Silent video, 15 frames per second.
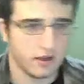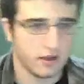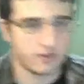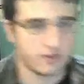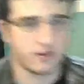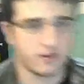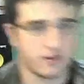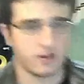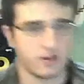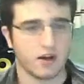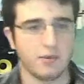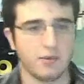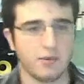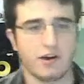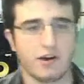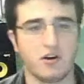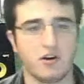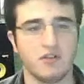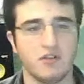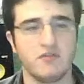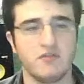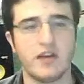It's going to come out
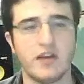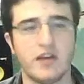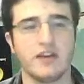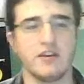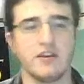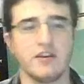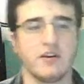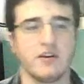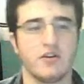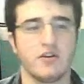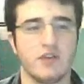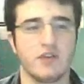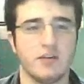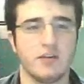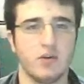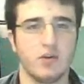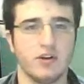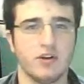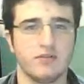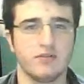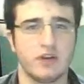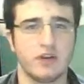all faded and
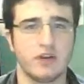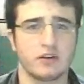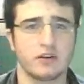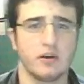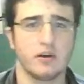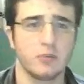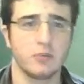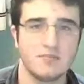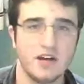unreadable and fucked up.